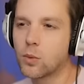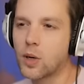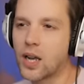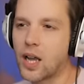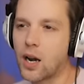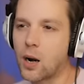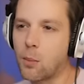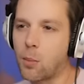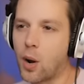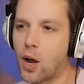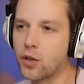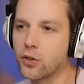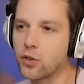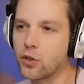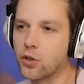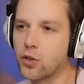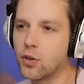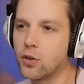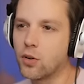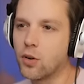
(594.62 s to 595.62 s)
what kind of boss are
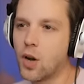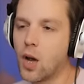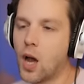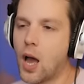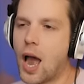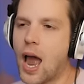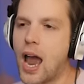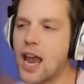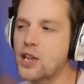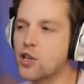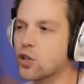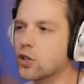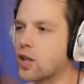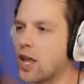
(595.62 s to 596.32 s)
you? Hey, you're